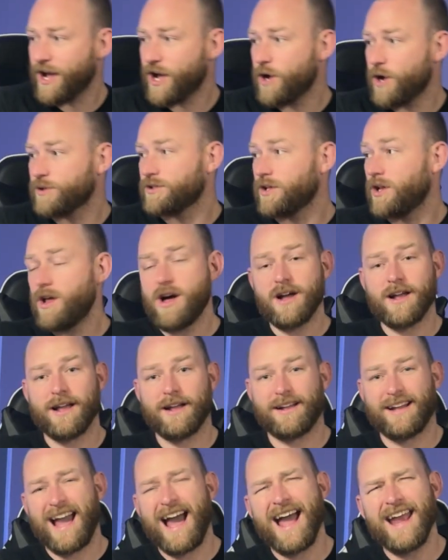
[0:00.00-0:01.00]
goes along
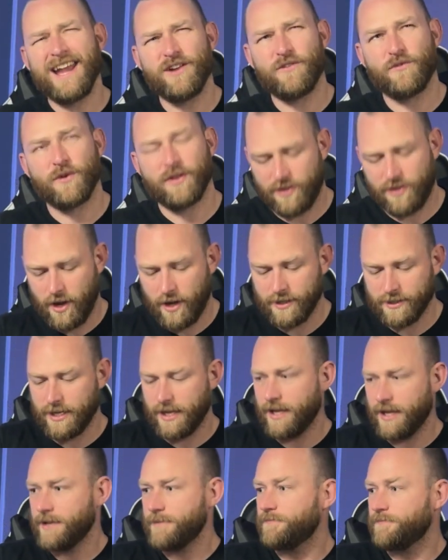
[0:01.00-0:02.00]
kind of with
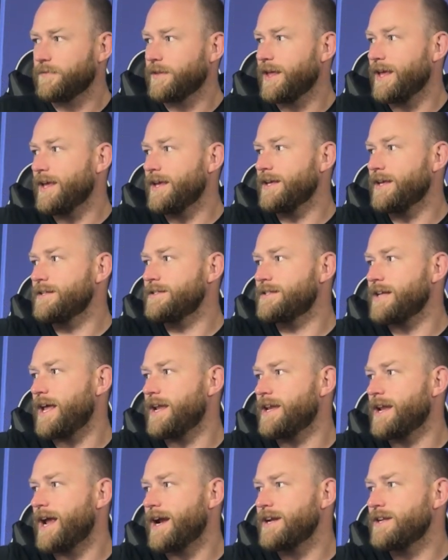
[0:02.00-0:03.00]
Dante, is
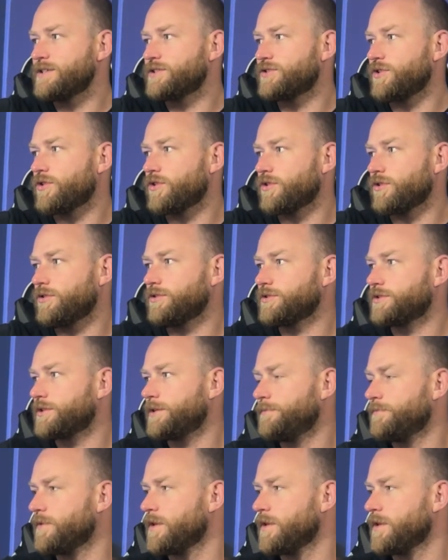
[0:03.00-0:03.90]
9 Circles.